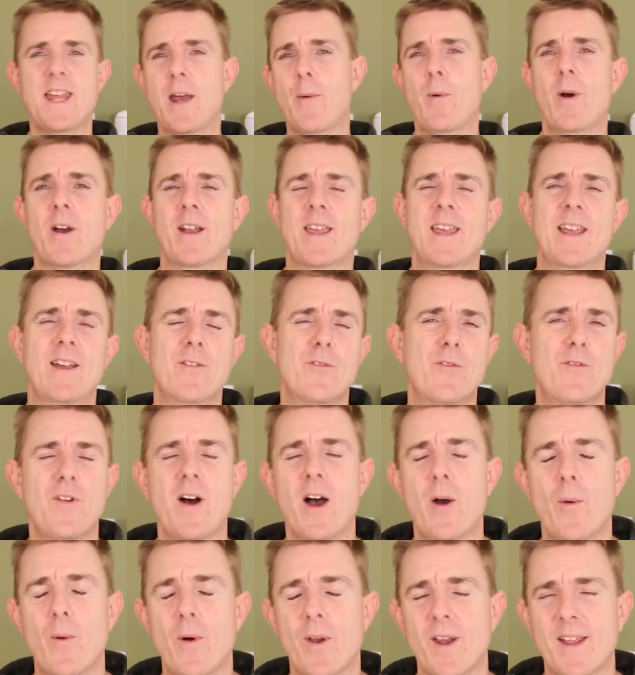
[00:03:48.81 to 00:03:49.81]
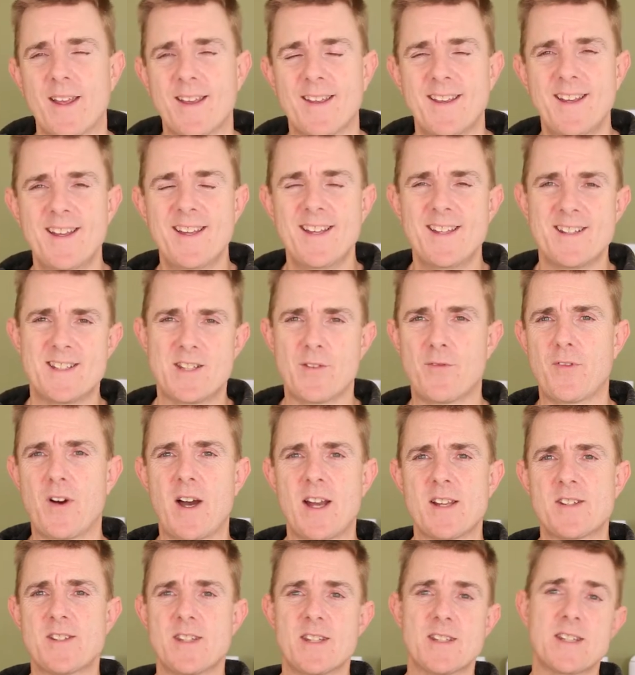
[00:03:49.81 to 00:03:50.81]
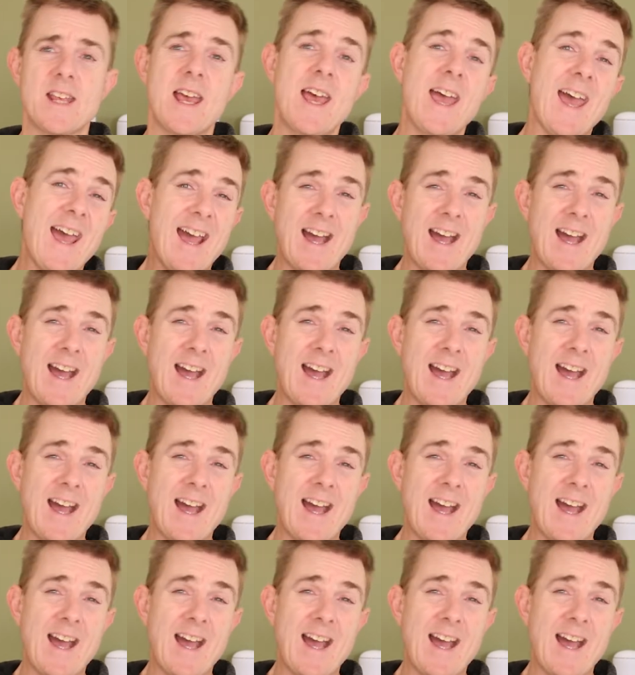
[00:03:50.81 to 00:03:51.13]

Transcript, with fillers: networking and firewalling devices,